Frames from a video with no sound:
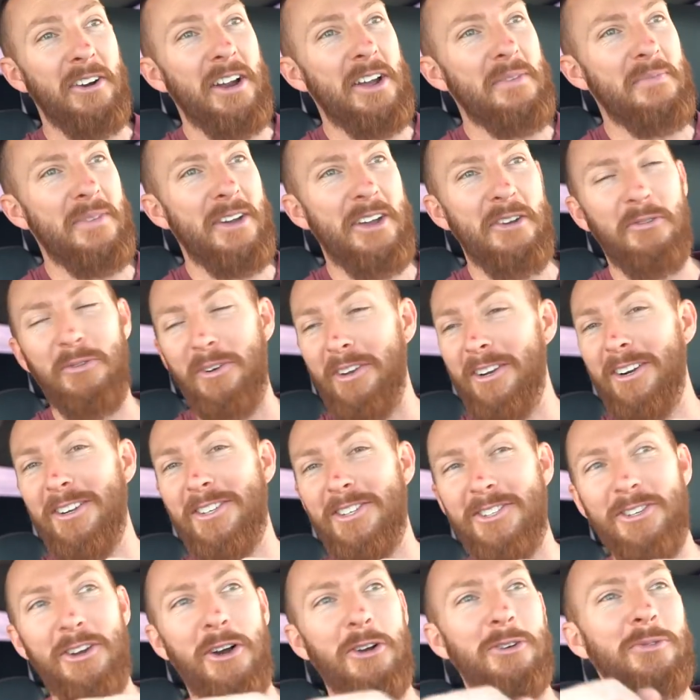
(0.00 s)
right, man, we are
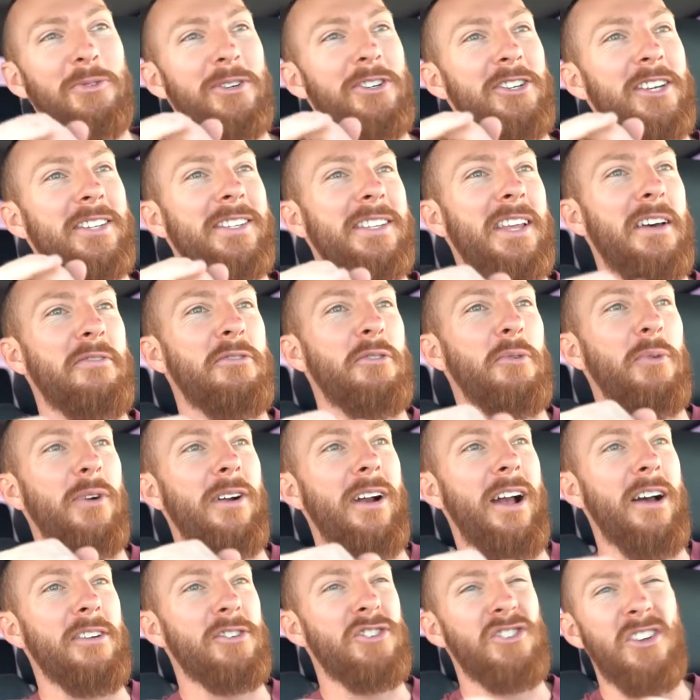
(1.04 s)
stoked. We just left the
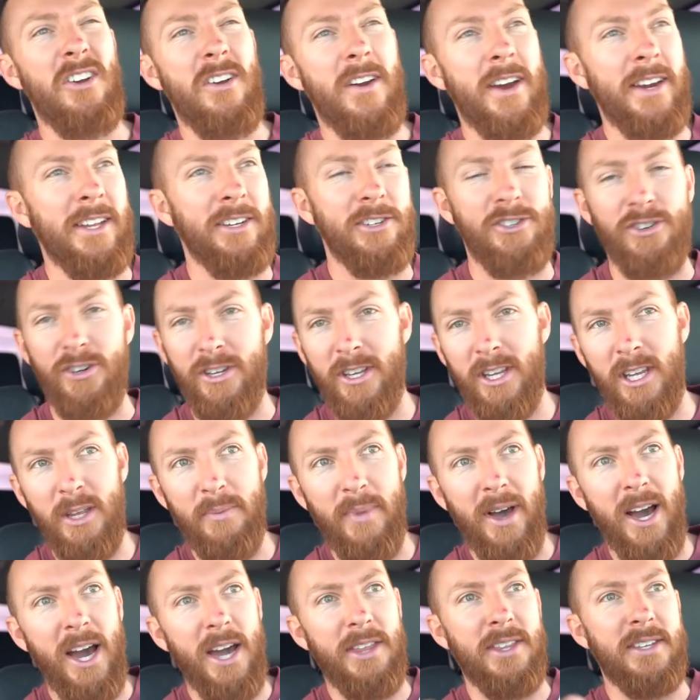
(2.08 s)
warehouse. Sorry I didn't show you any
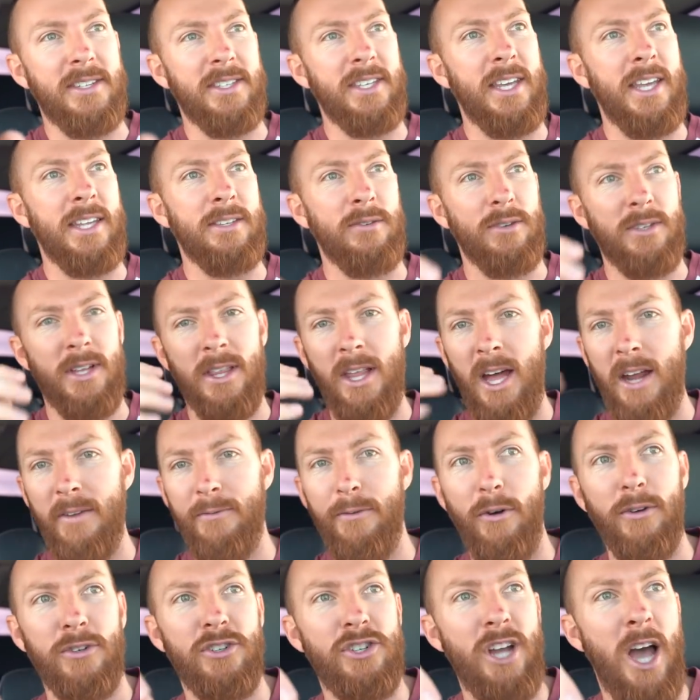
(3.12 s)
behind the scenes. There was a lot of
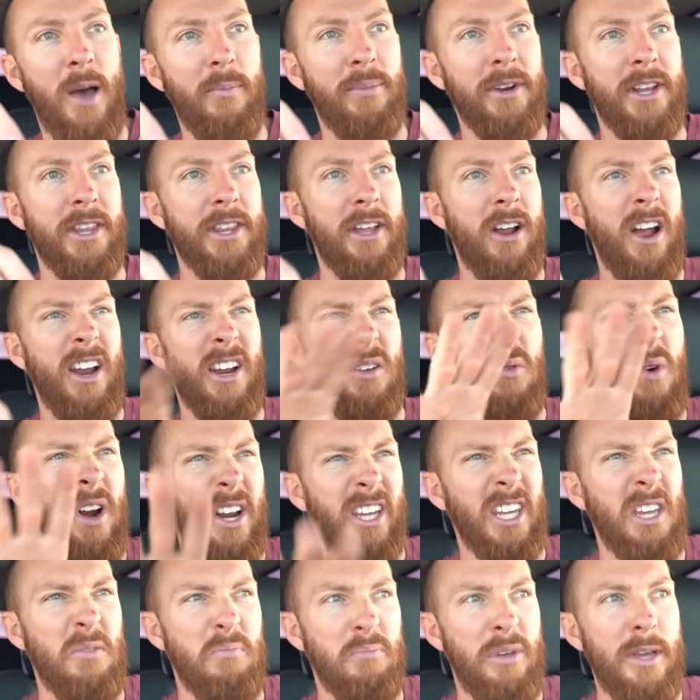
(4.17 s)
folks shopping in there. I didn't want
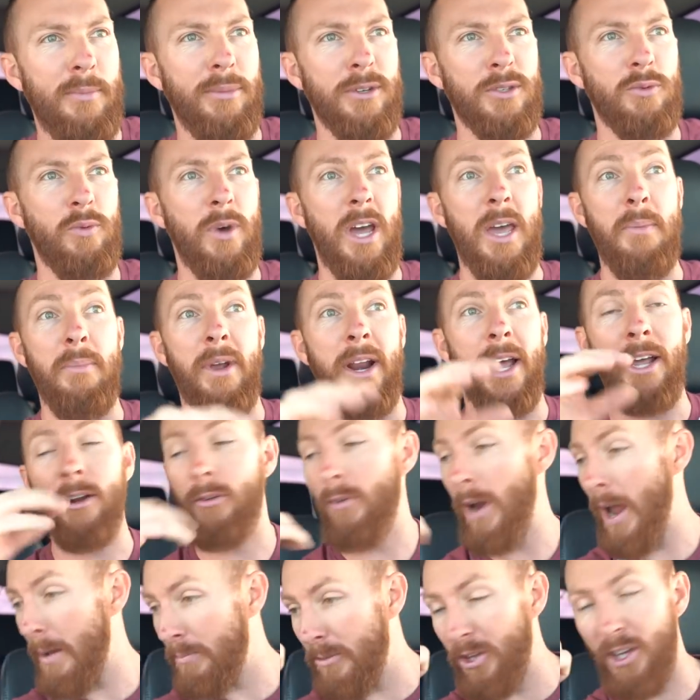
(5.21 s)
to get in people's way, but I
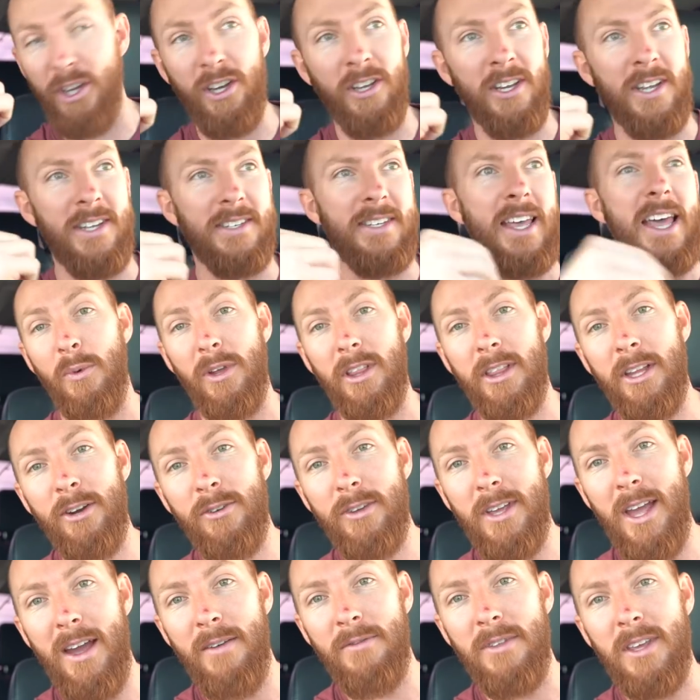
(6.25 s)
grabbed the goodies. We
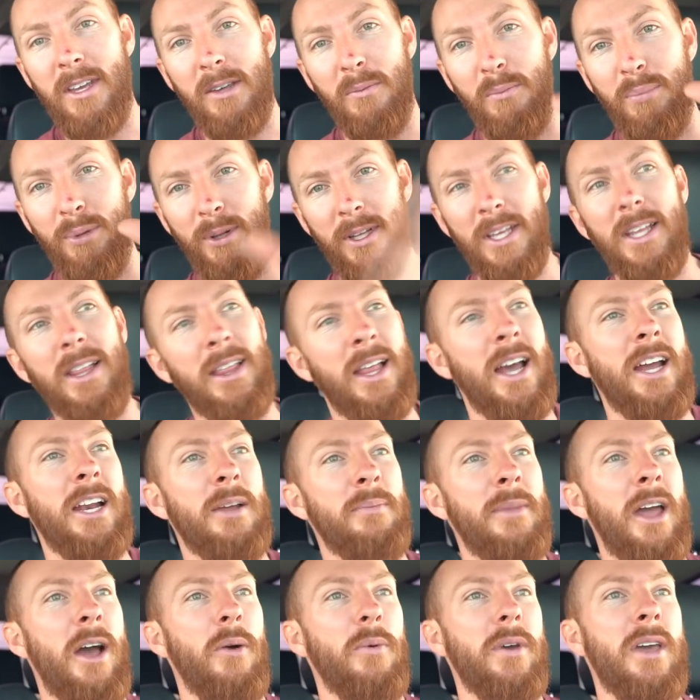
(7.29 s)
literally have the complete
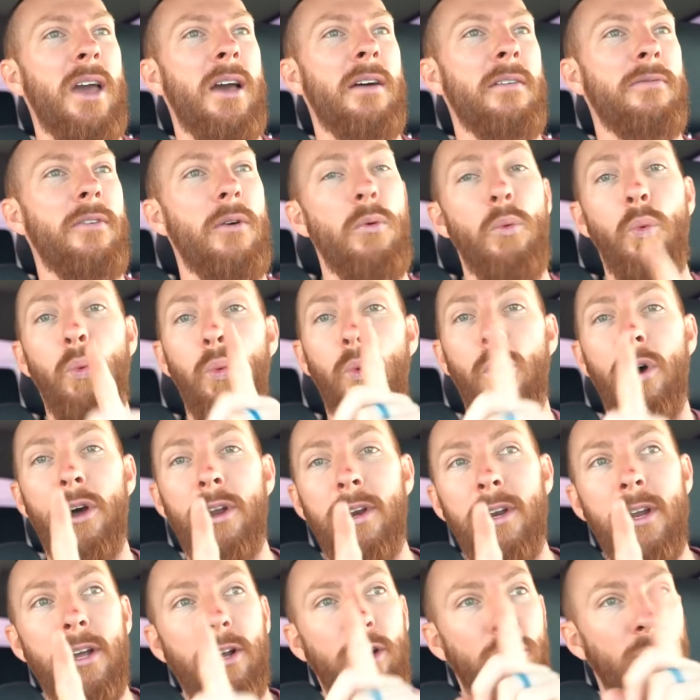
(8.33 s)
lineup now. We have
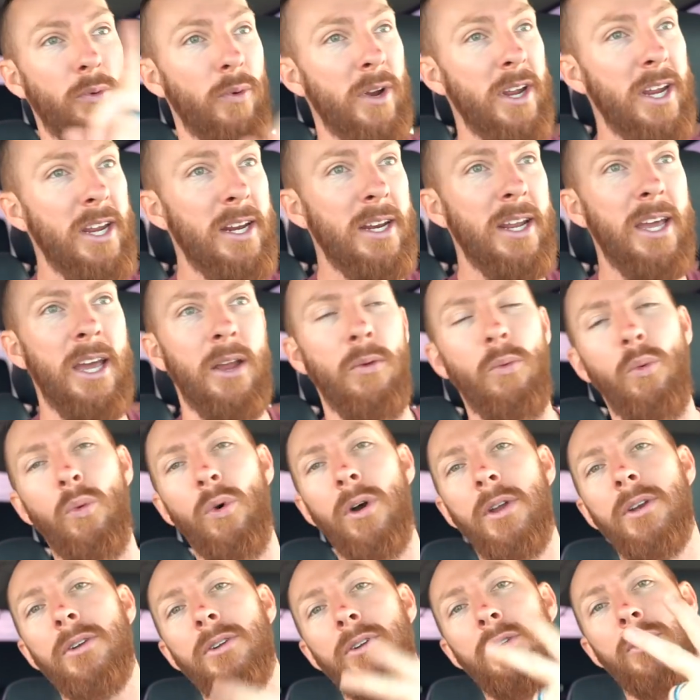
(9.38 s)
one green and
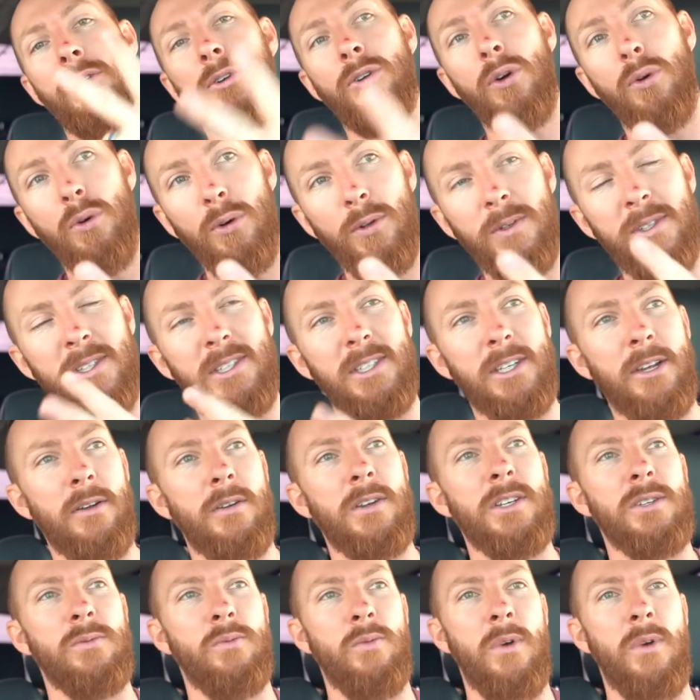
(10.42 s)
one gold series